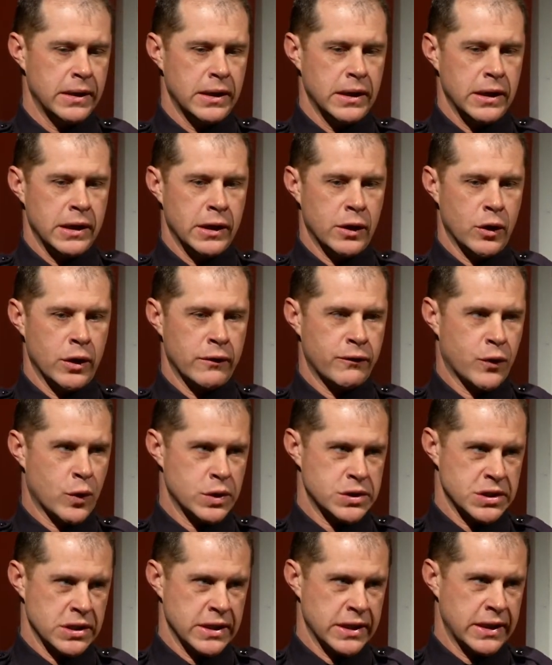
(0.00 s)

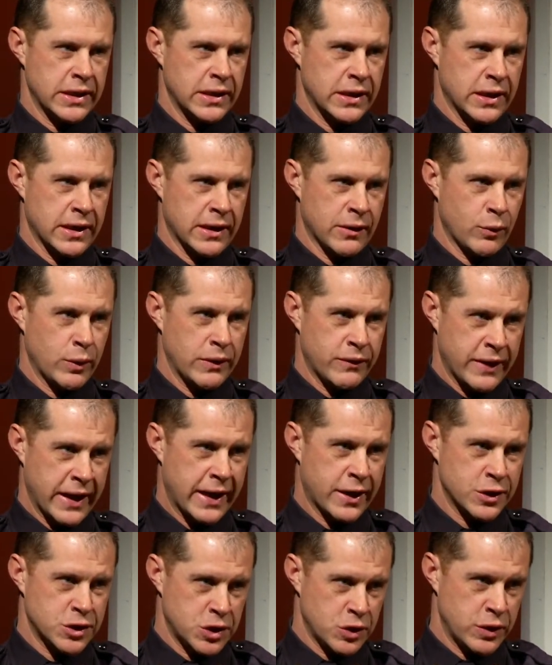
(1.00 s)
Unfortunately, we've
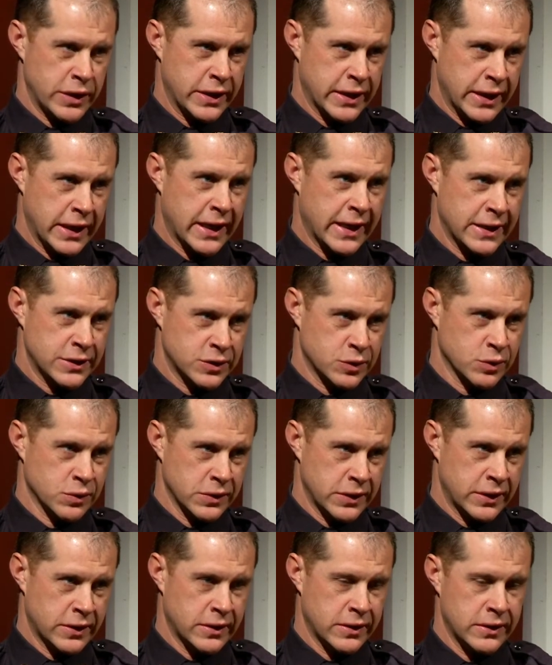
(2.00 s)
had a shooting at a high school
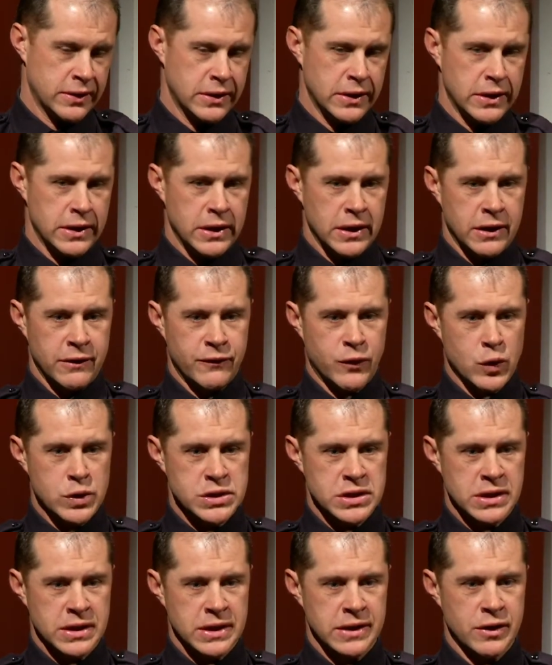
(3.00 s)
here.
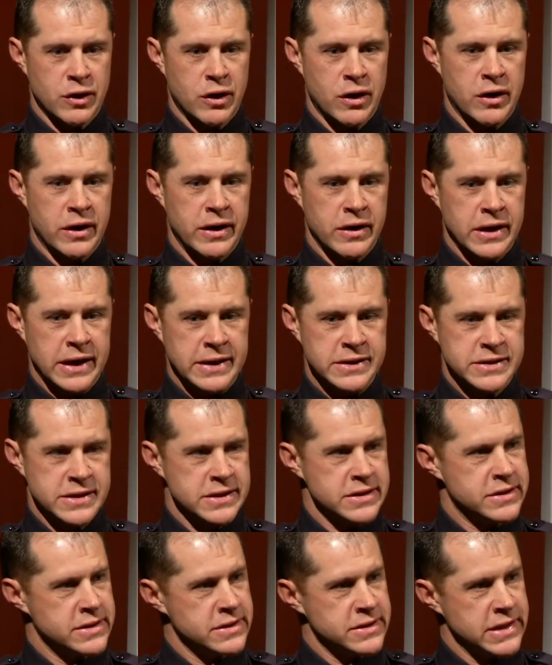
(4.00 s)
Unfortunately, there are
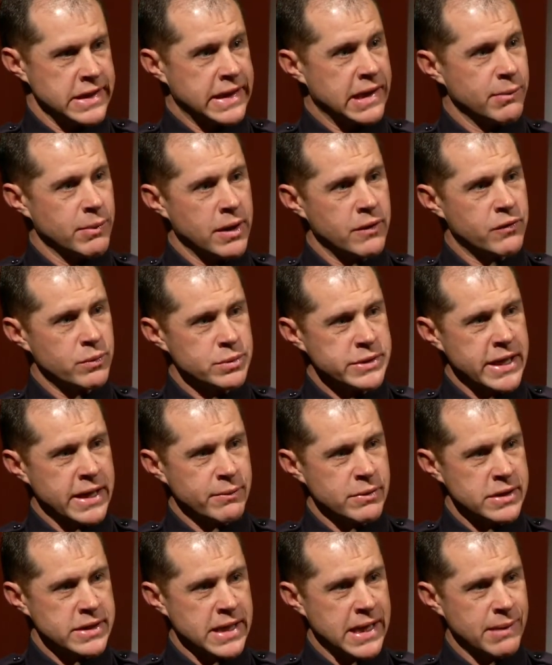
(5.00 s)
instances that come up from
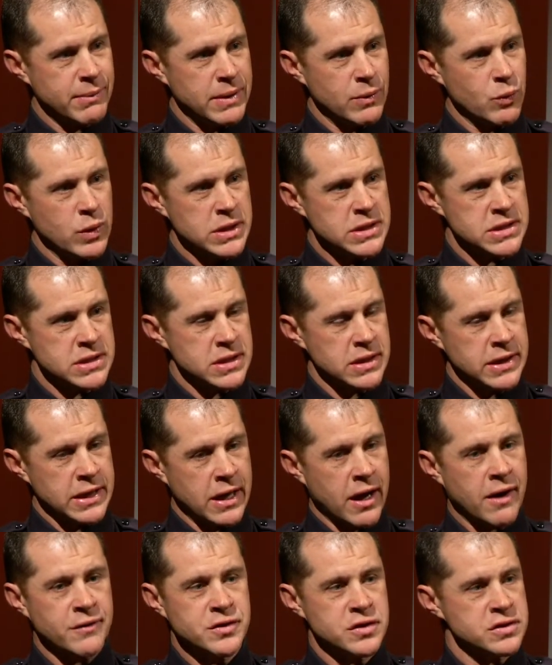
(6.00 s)
time to time in which the
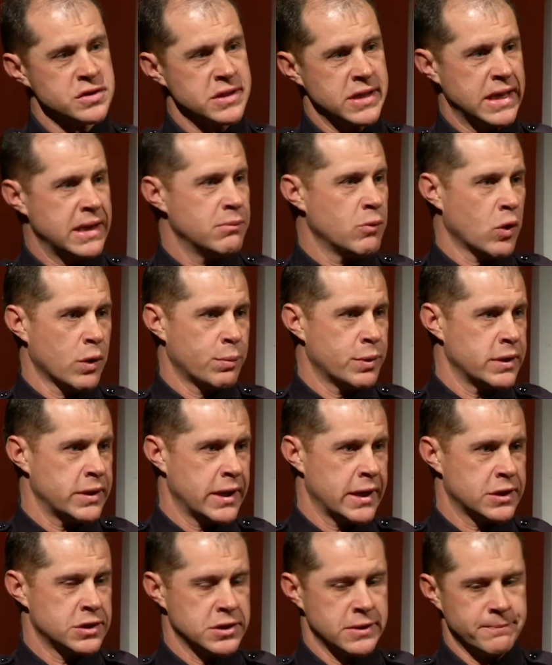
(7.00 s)
officers need more
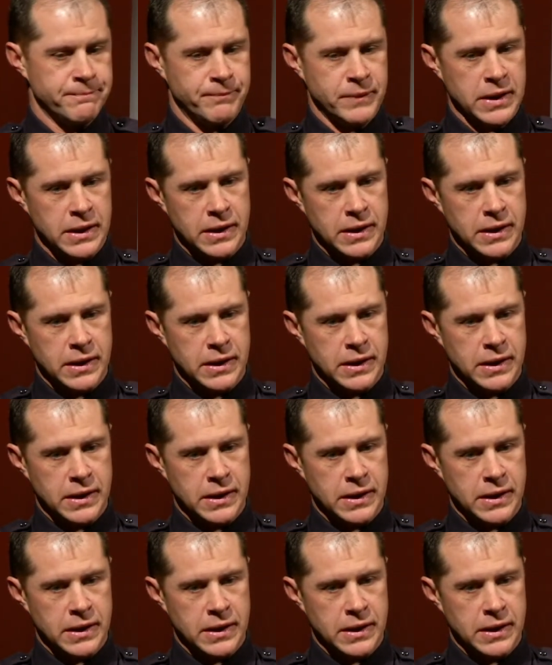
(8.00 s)
protection.